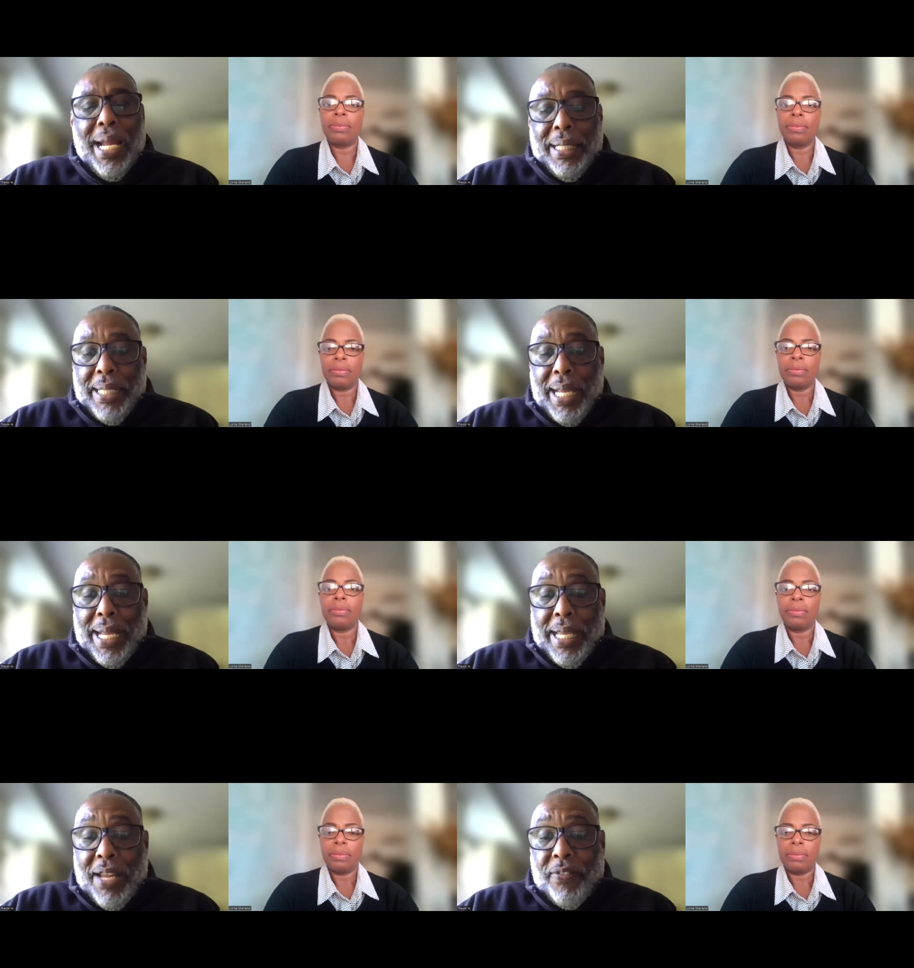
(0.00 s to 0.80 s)
Speaker 1: and
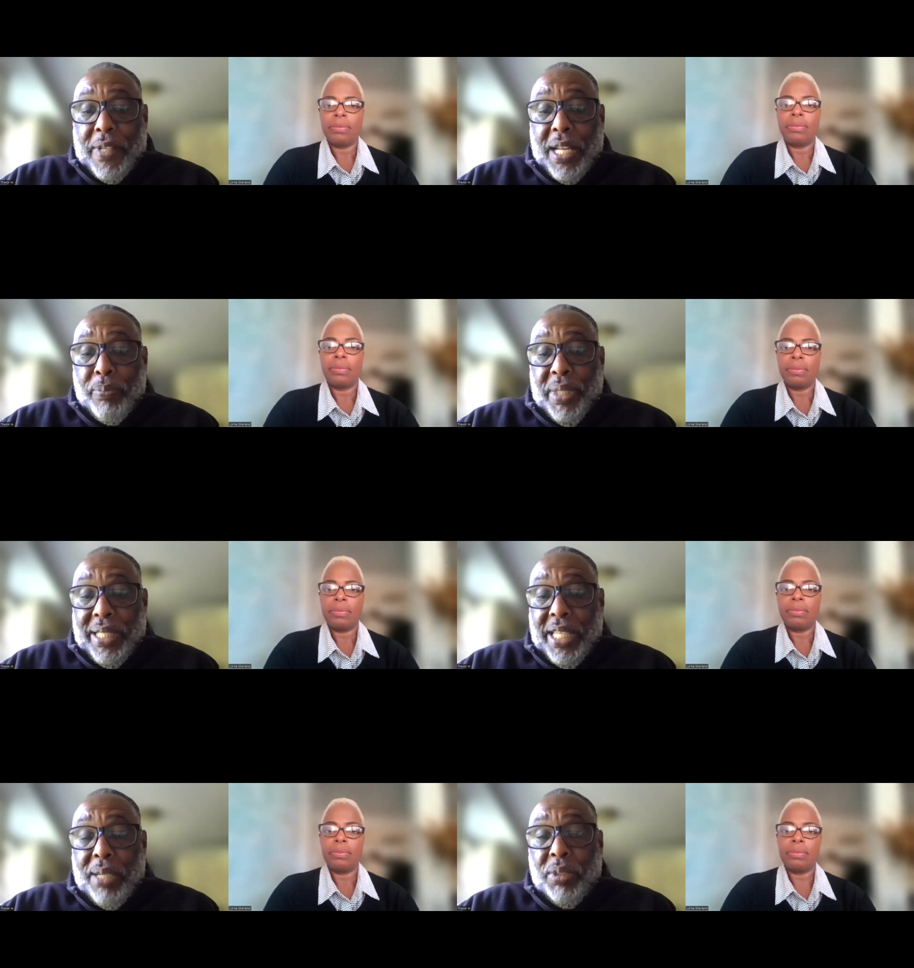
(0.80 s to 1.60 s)
I have not
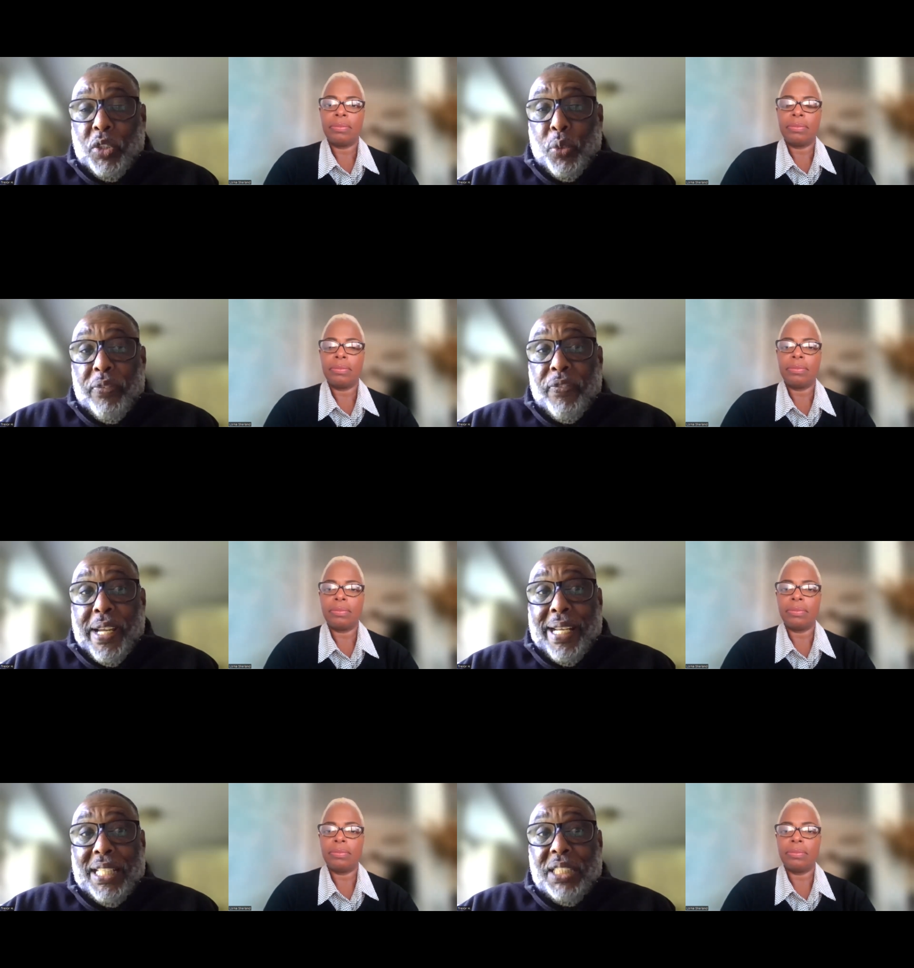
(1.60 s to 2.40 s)
been able to
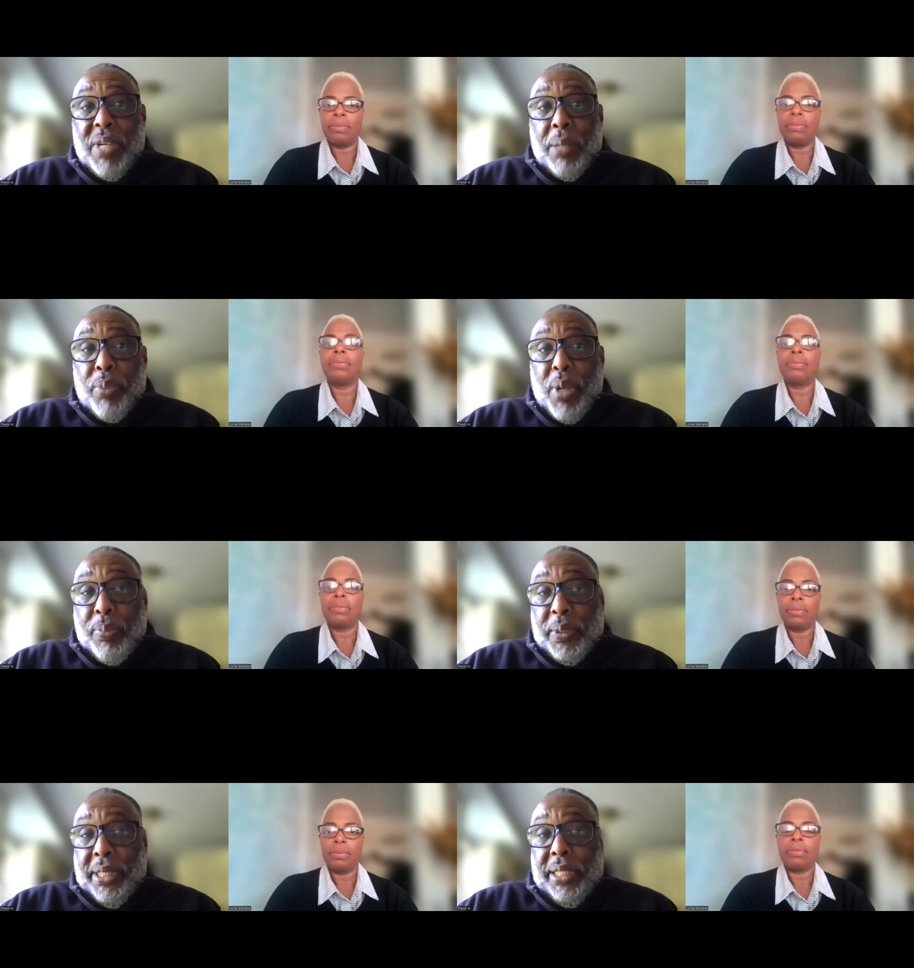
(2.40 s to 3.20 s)
refinance my
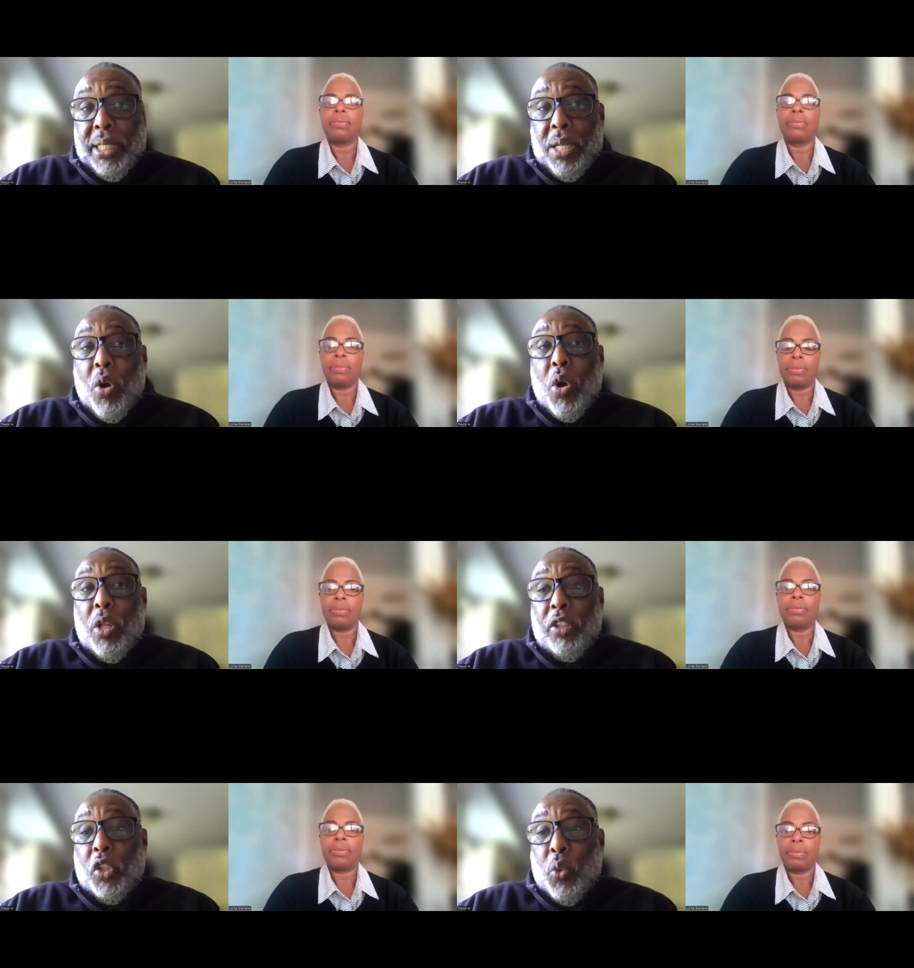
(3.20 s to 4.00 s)
property
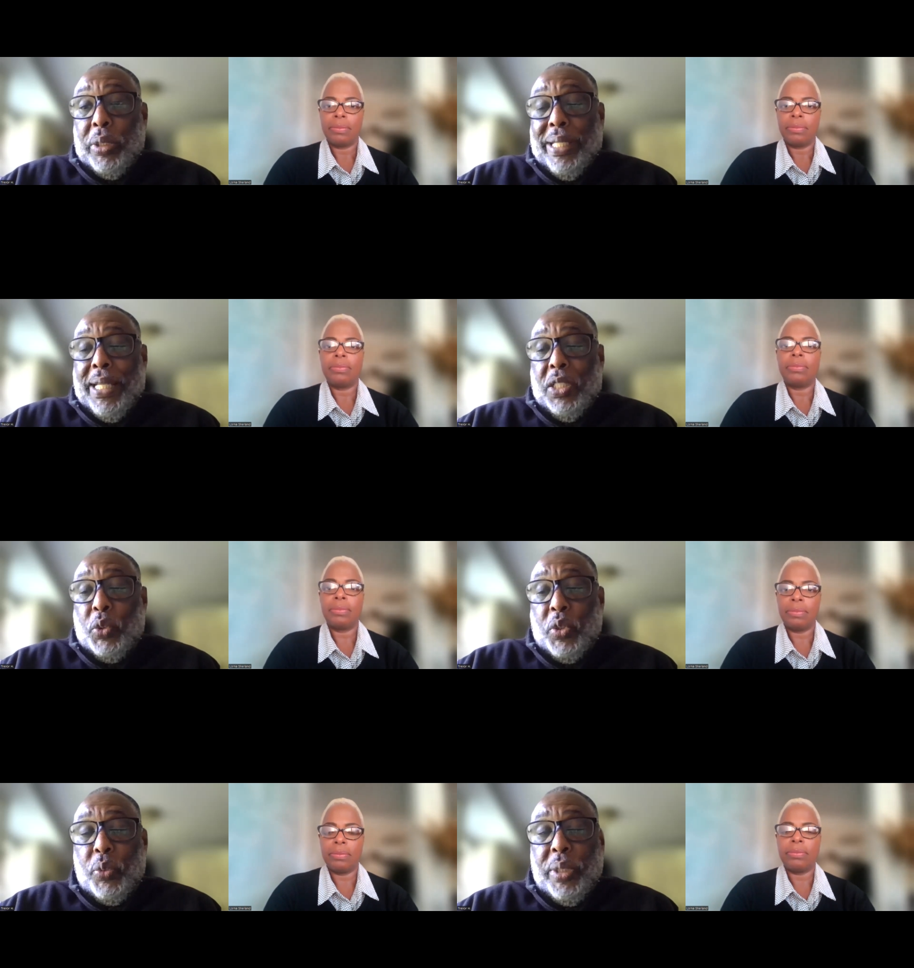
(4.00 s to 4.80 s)
although the
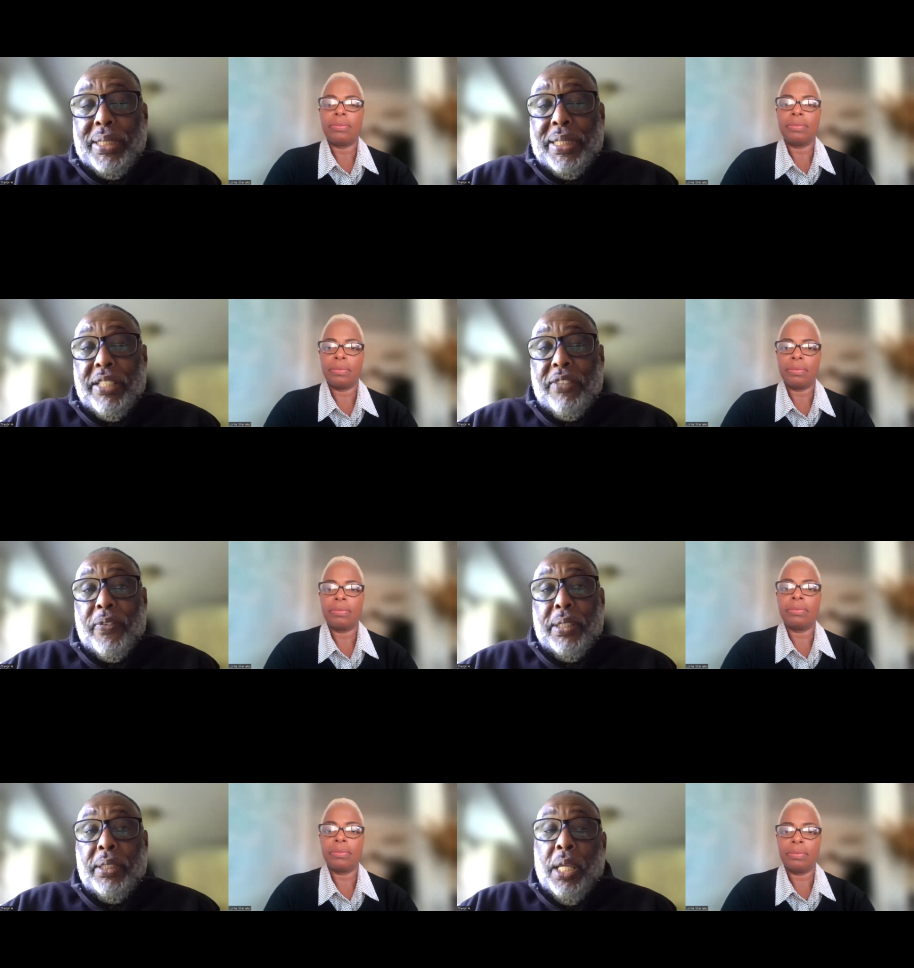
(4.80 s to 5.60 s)
interest rates are
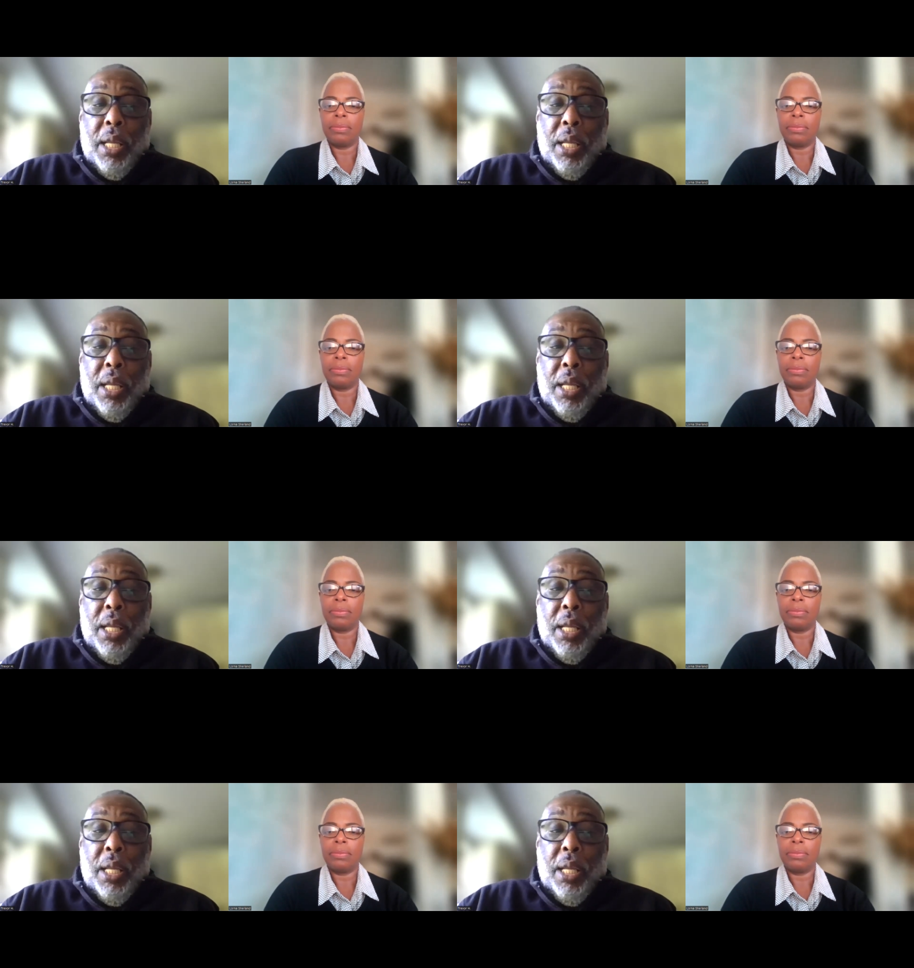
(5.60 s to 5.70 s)
different.